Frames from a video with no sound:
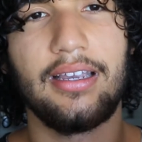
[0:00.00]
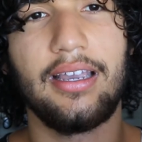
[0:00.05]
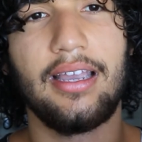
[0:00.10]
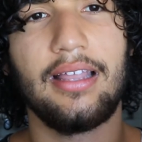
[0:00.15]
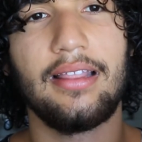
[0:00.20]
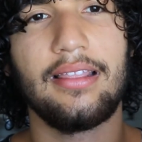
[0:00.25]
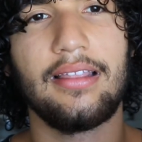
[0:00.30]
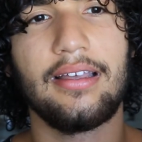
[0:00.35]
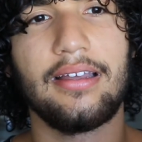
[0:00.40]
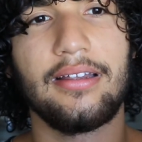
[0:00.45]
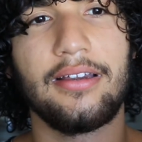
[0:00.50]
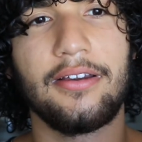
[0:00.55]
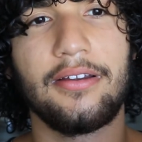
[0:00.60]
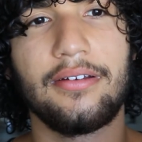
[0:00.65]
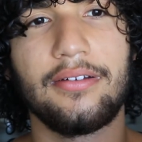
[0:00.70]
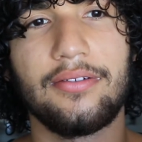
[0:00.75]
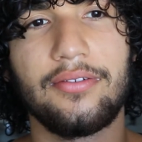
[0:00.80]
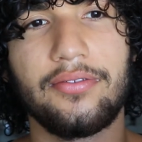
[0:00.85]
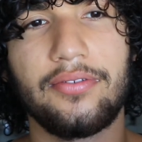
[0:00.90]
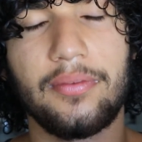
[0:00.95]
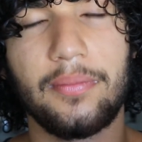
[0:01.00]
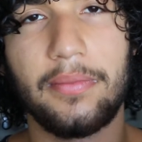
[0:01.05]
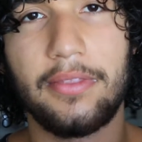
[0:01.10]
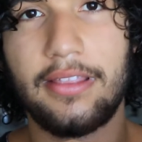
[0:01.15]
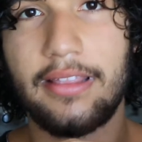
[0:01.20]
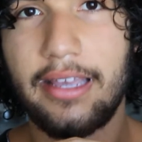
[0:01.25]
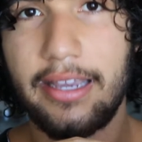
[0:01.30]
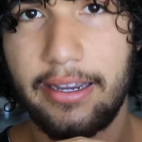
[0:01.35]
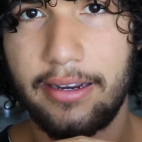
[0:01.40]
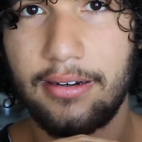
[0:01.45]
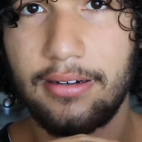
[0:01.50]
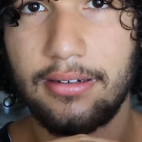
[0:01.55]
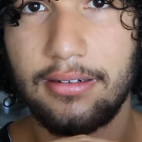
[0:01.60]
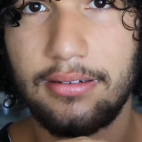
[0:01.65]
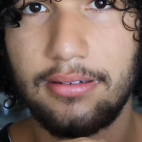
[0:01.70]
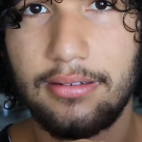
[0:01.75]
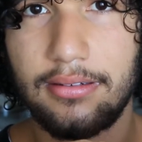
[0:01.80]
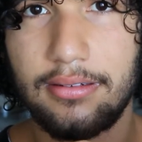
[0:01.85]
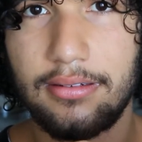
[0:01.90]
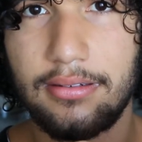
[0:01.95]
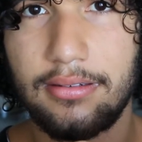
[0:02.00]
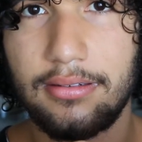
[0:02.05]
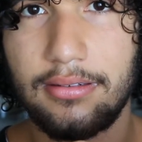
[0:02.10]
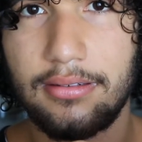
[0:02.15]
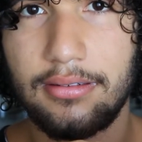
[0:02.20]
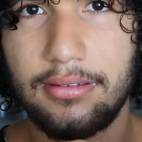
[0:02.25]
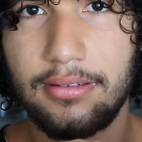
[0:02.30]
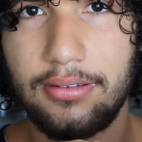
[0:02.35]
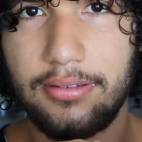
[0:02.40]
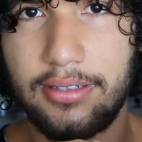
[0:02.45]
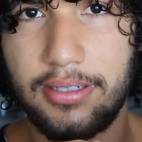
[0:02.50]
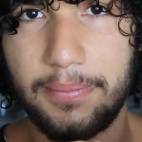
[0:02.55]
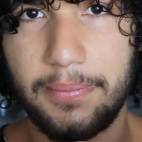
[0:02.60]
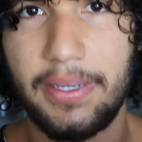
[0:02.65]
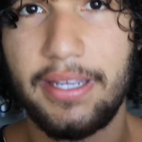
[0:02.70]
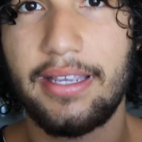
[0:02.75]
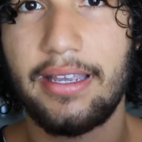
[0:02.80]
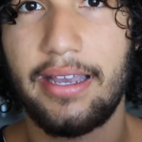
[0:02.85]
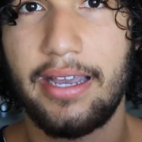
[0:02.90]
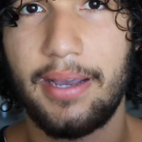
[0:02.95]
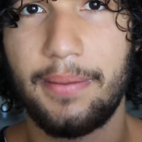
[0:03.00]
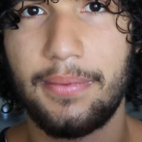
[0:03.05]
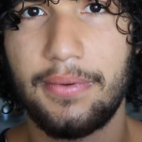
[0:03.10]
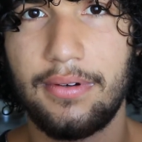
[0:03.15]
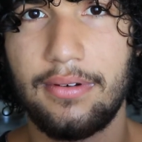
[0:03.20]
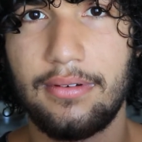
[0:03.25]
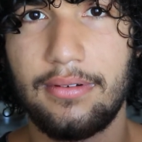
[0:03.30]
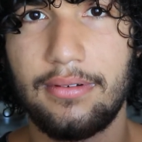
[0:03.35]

And then from there, you can make it happen.